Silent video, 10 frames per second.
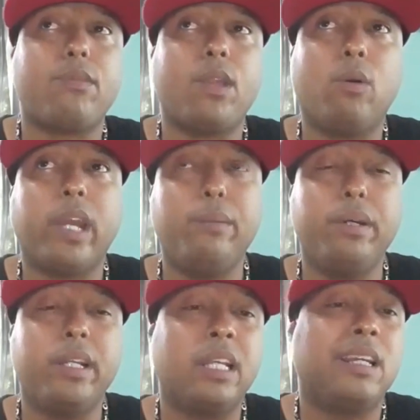Okay,
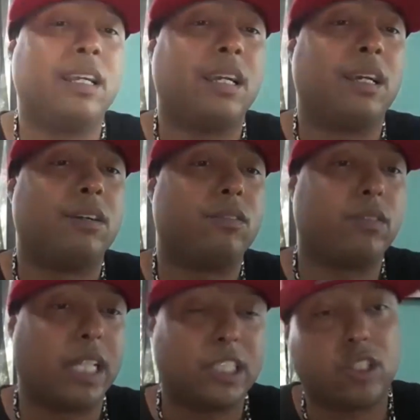but
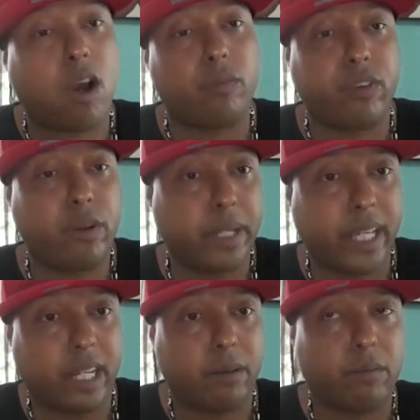let's start from the
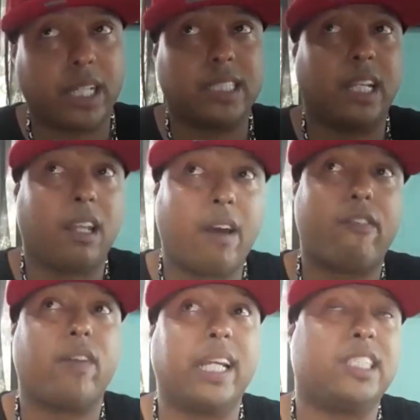beginning. Like I said, love
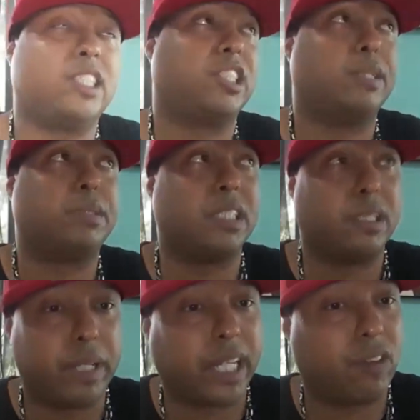and relationships in
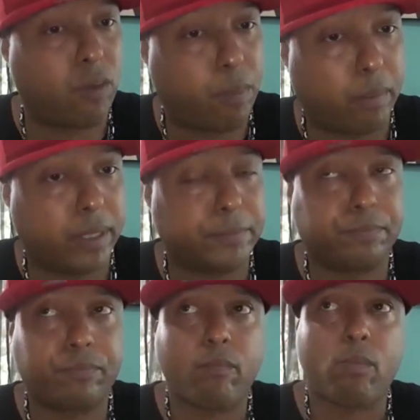Dominican Republic.
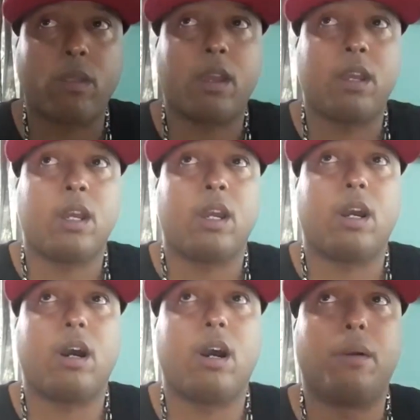
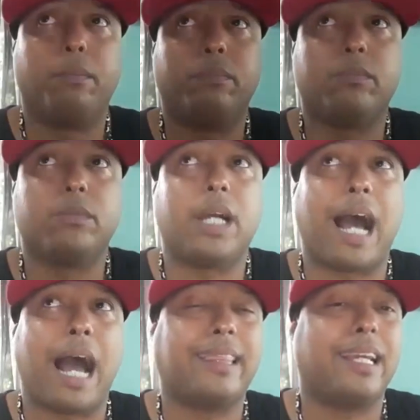
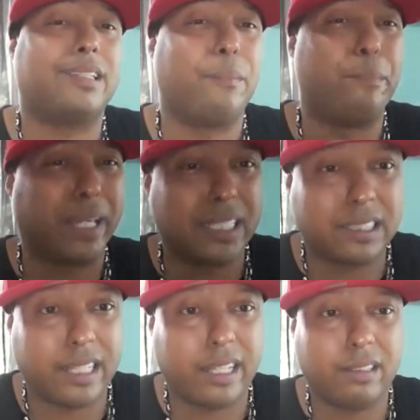I think the
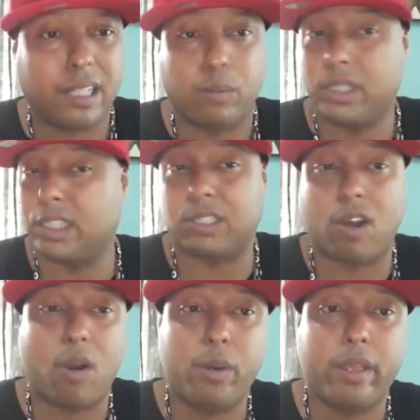biggest thing that we should
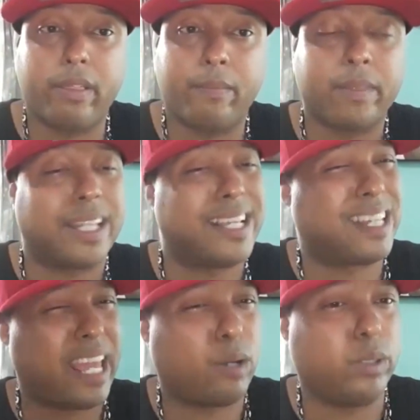start with is
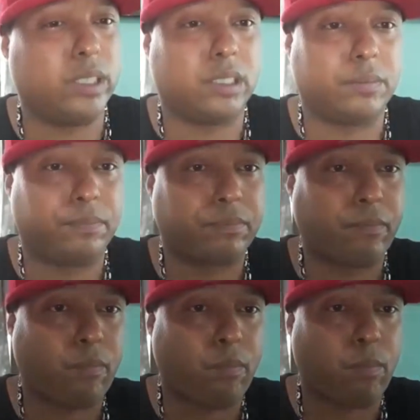language.
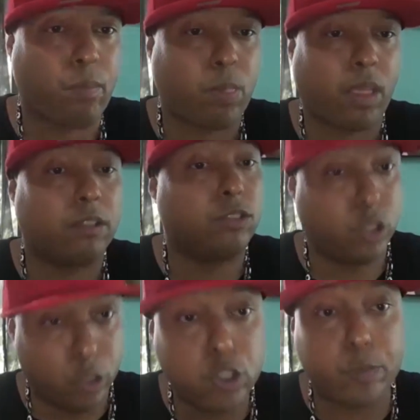
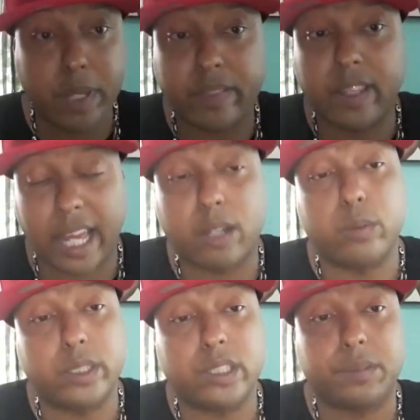Do you speak the
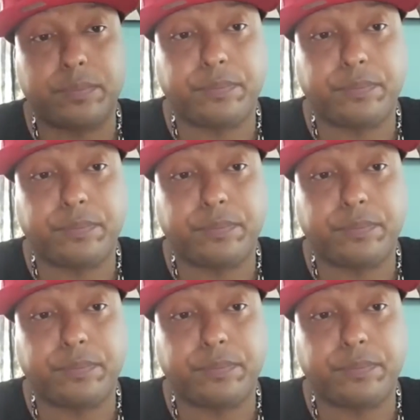language?